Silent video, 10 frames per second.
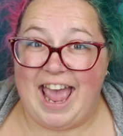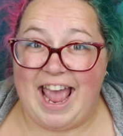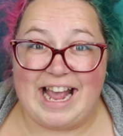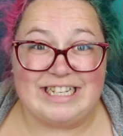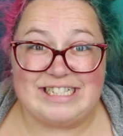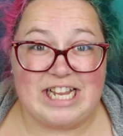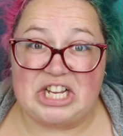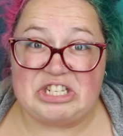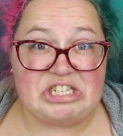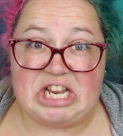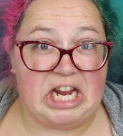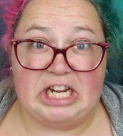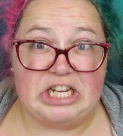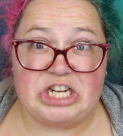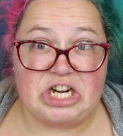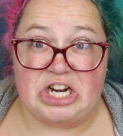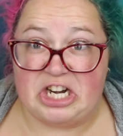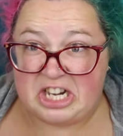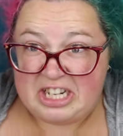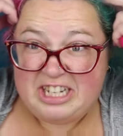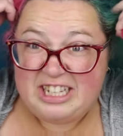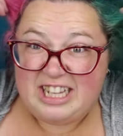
has taking a turn.